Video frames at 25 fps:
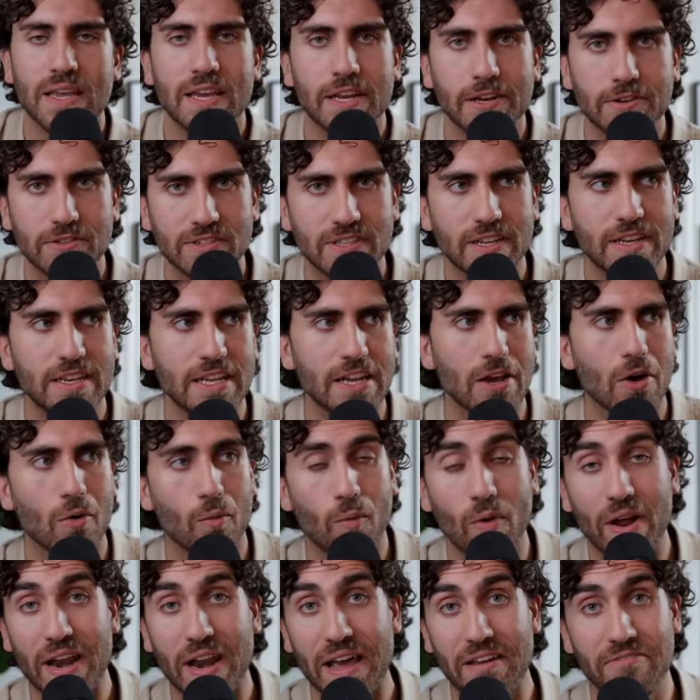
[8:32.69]
Here's the
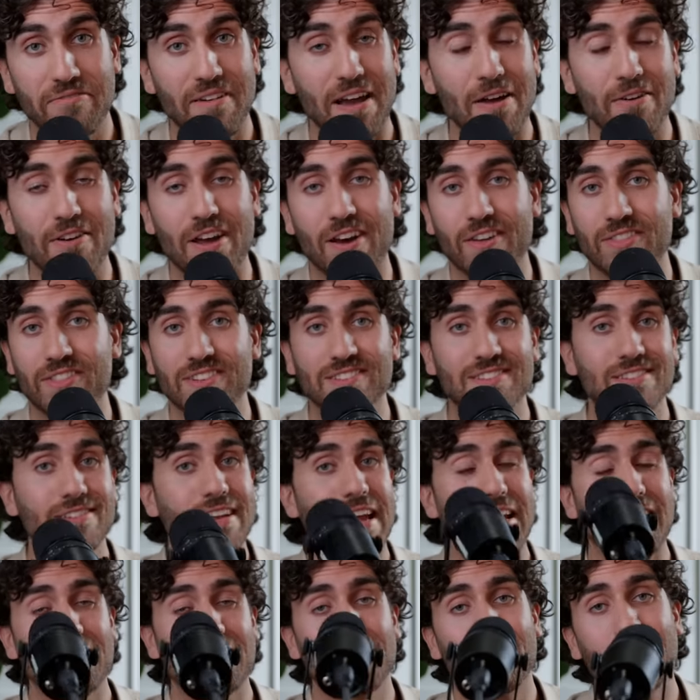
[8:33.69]
deal what I found out, and this is
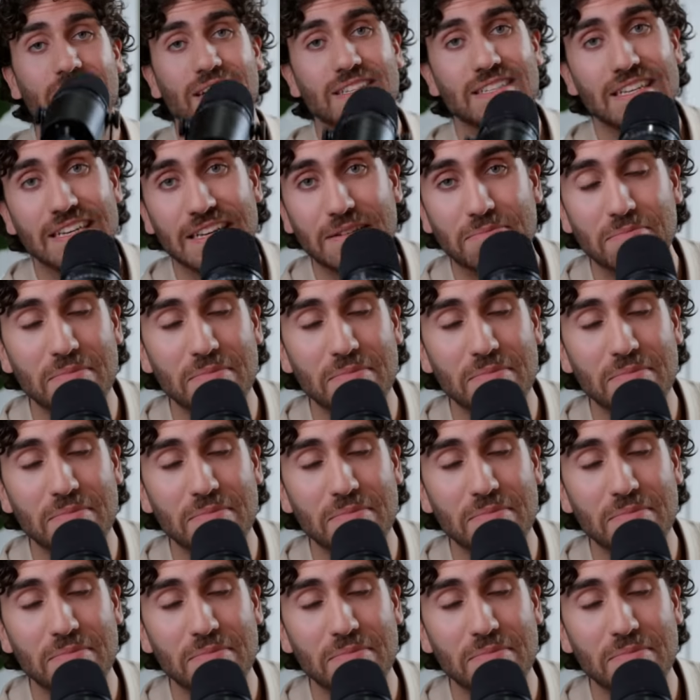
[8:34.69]
kind of crazy.